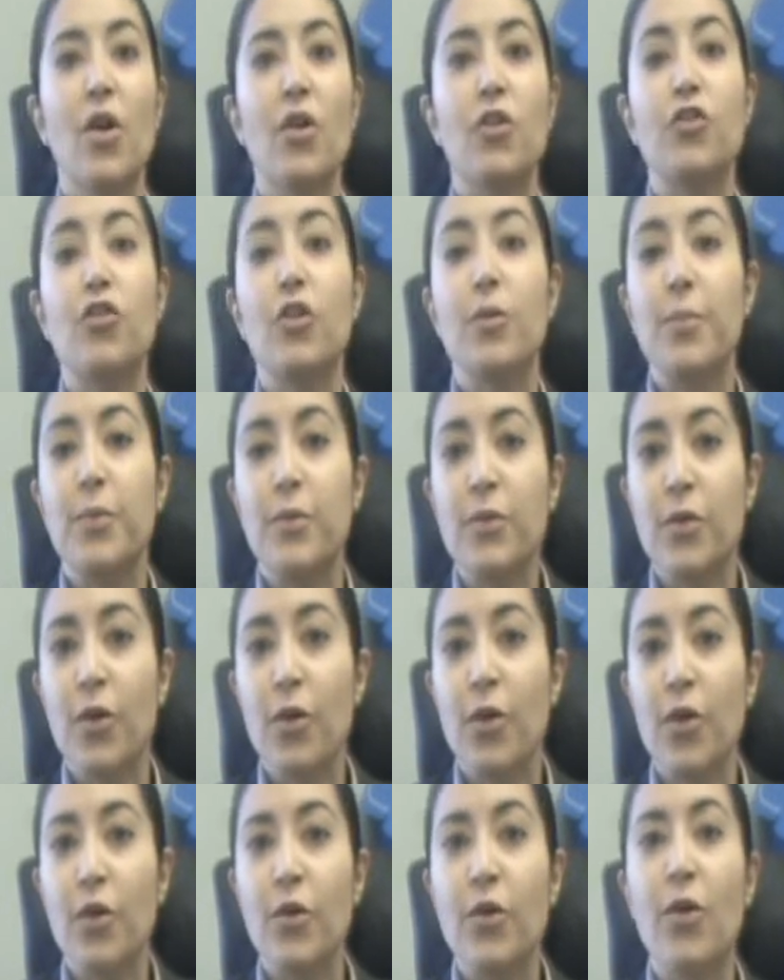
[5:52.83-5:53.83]

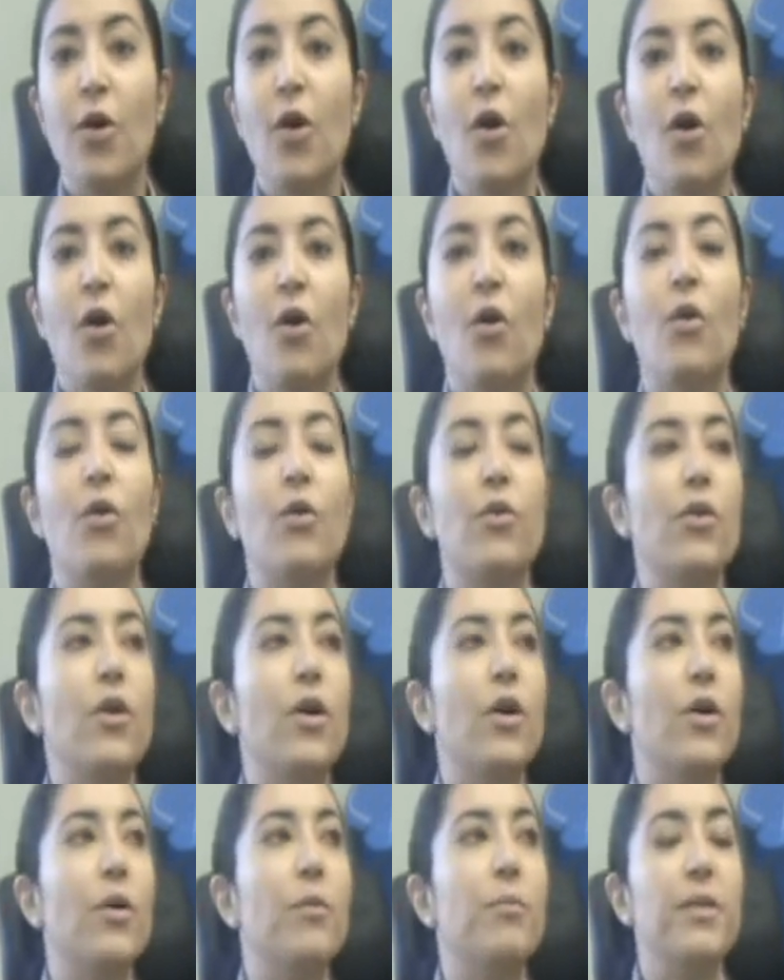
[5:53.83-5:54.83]
entrepreneur or
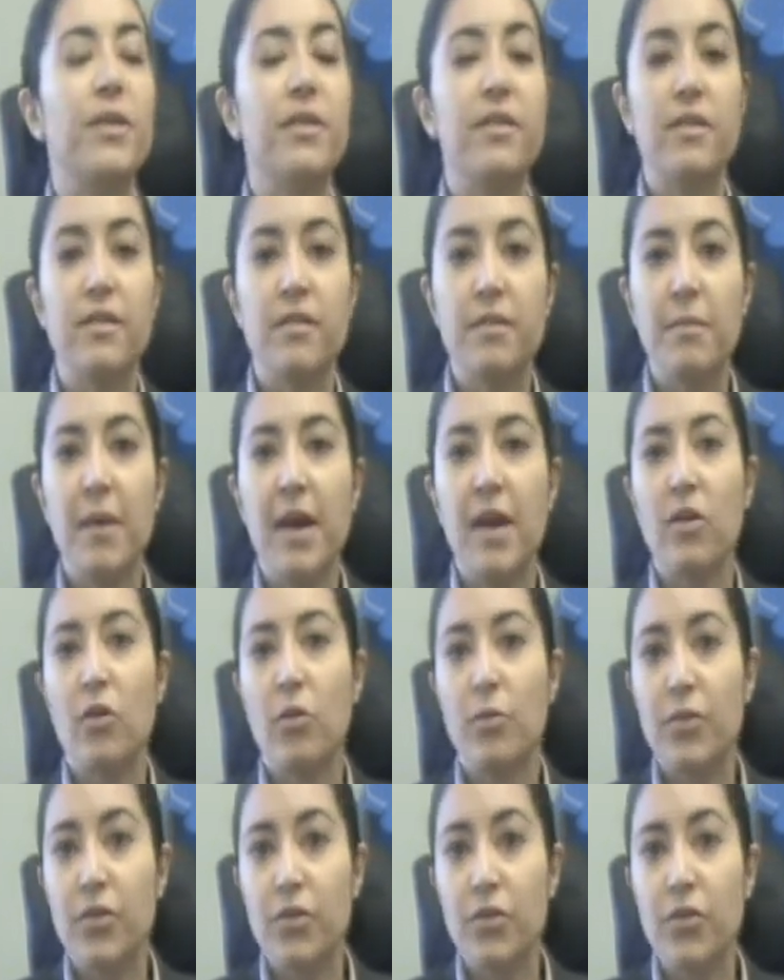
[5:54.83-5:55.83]
a businessman
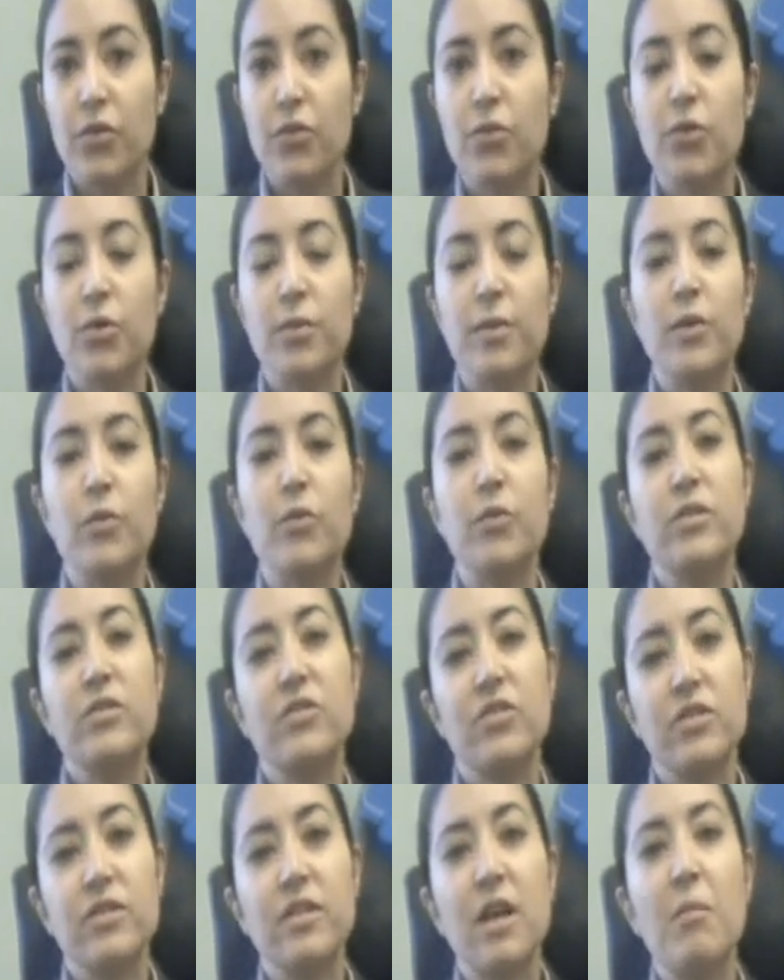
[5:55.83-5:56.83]
or businesswoman,
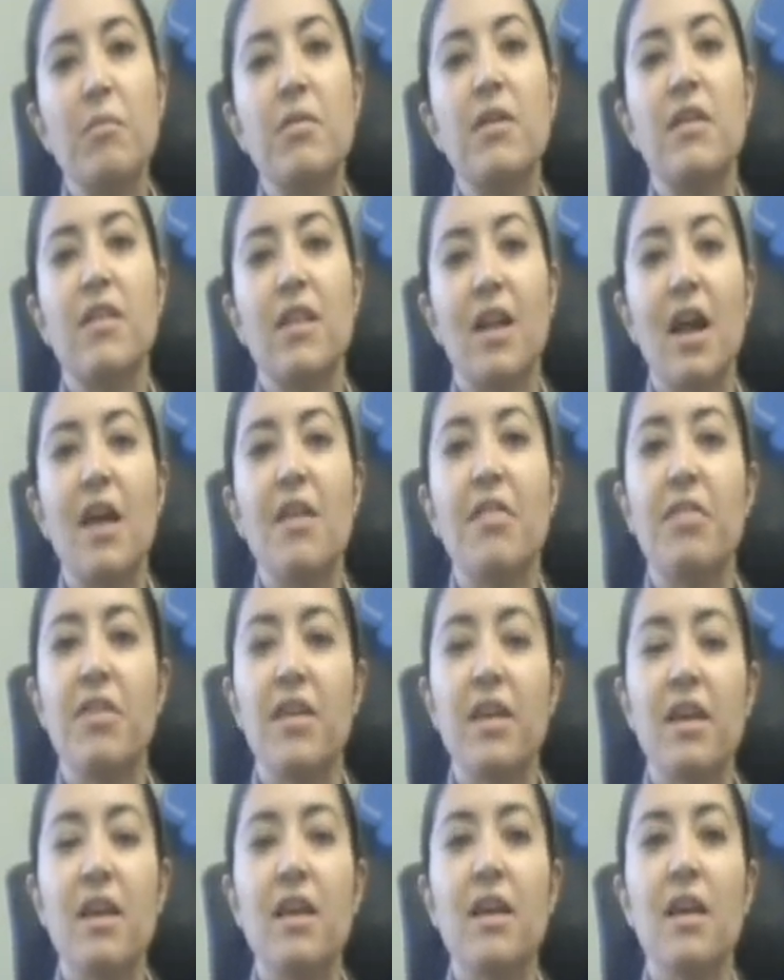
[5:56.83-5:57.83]
which is something that I
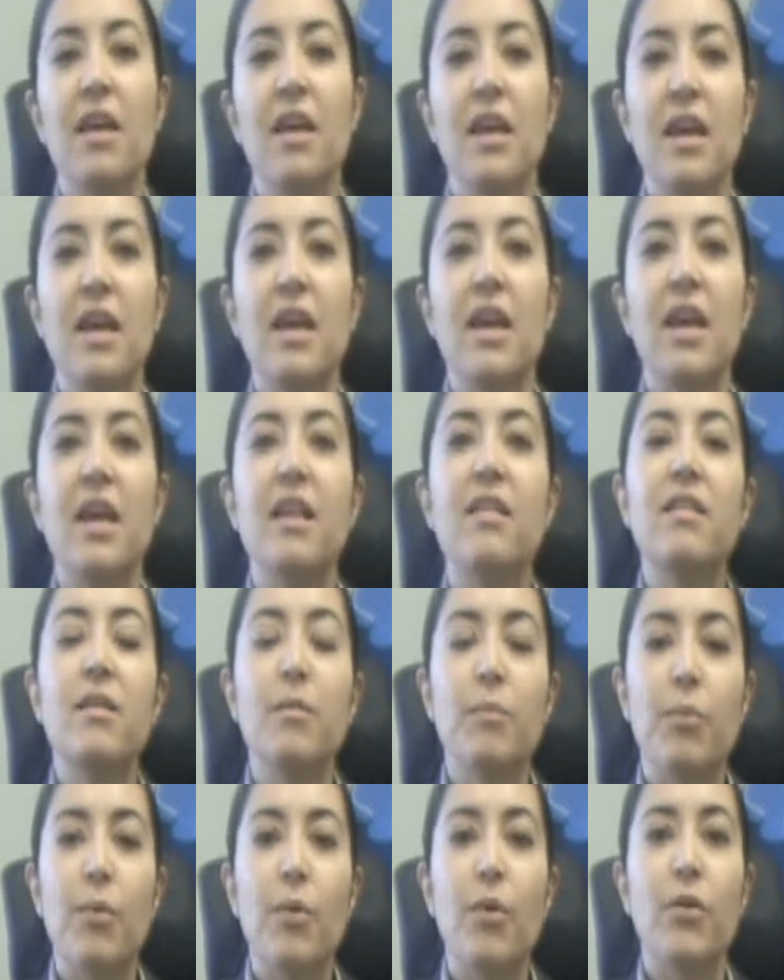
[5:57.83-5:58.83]
think is
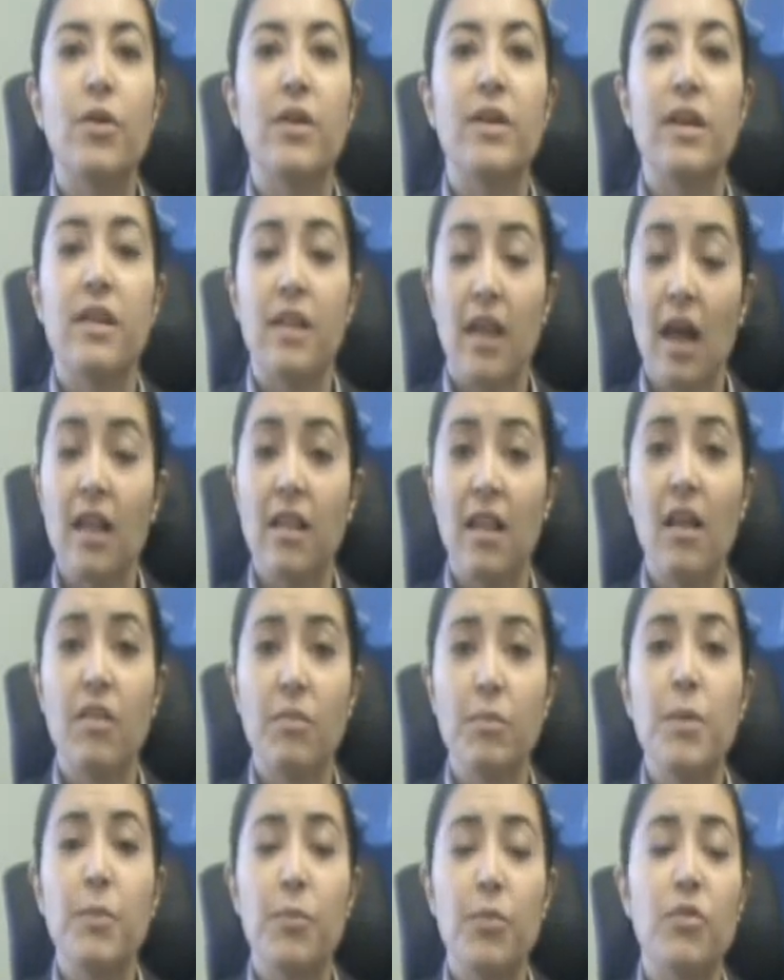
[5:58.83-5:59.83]
important and
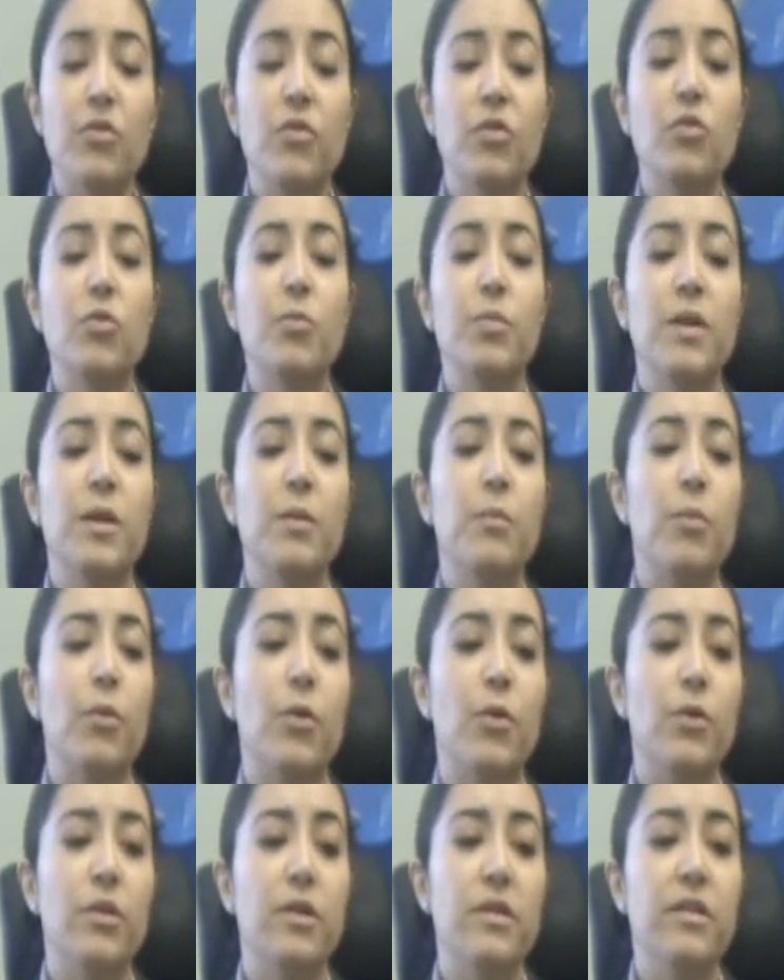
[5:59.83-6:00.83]
has been proven to be
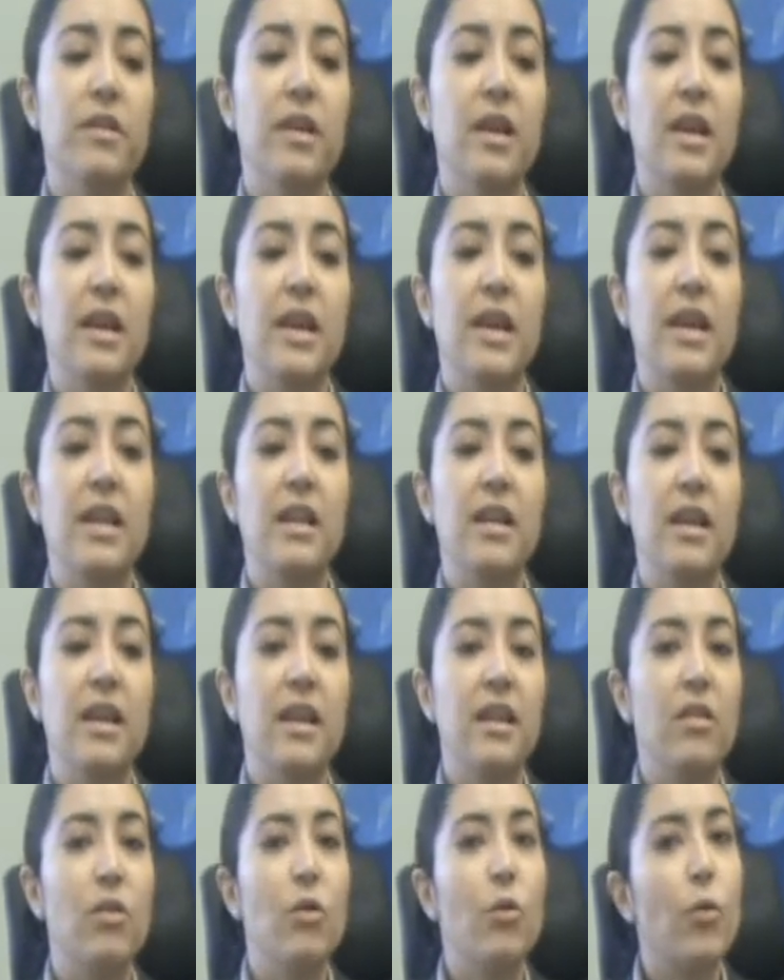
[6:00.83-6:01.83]
important
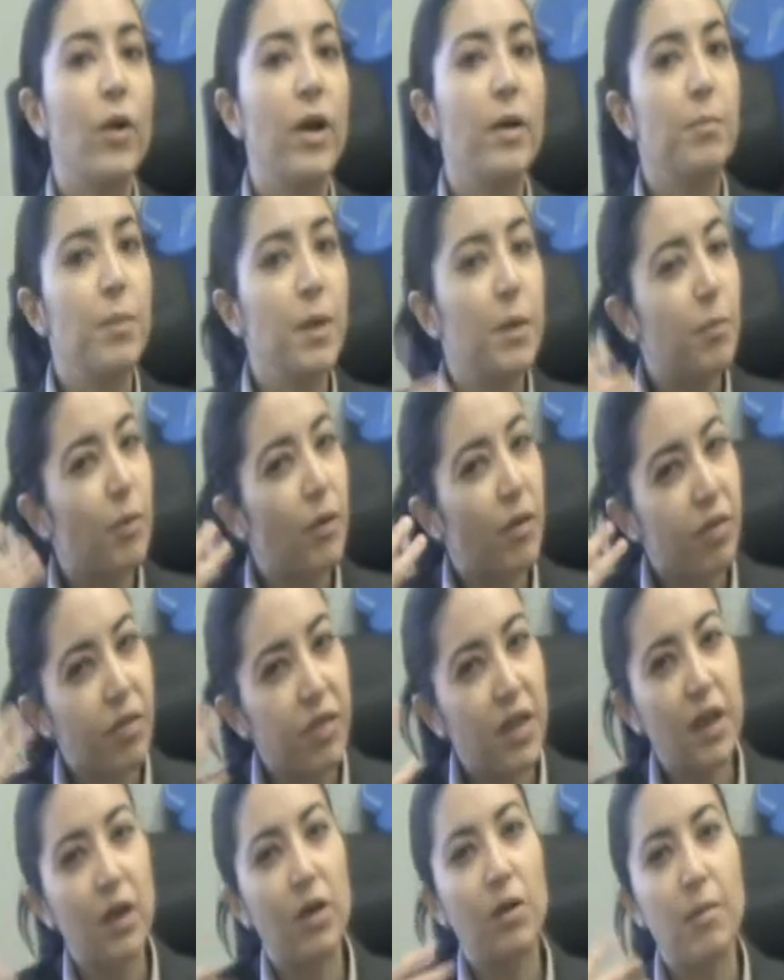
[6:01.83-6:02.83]
in the way people
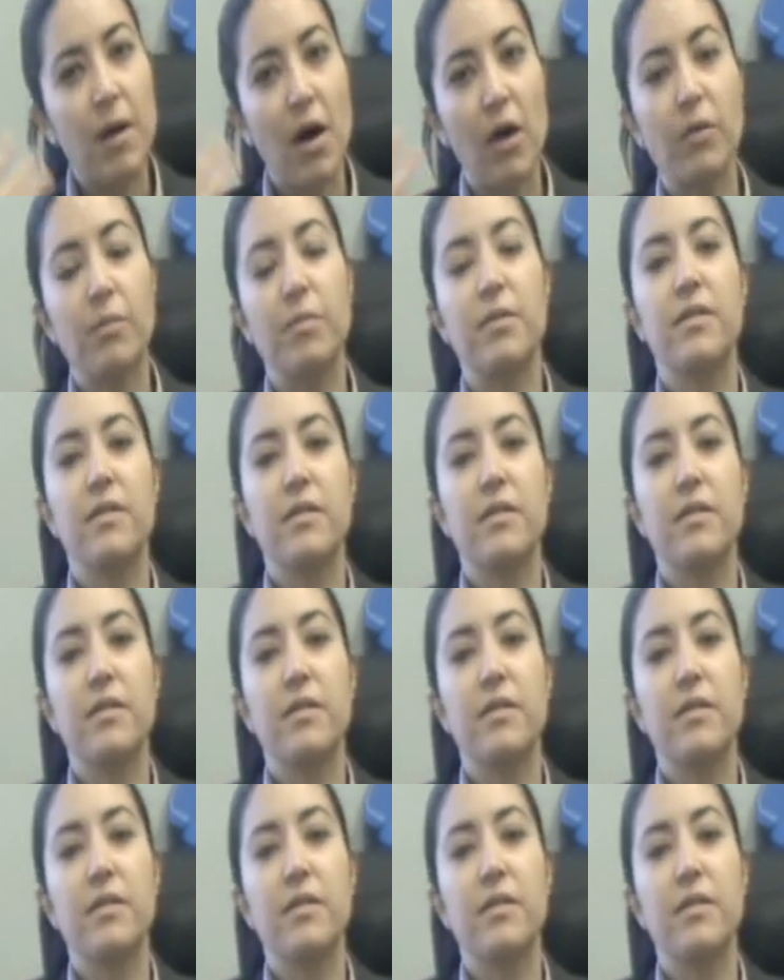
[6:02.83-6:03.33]
think about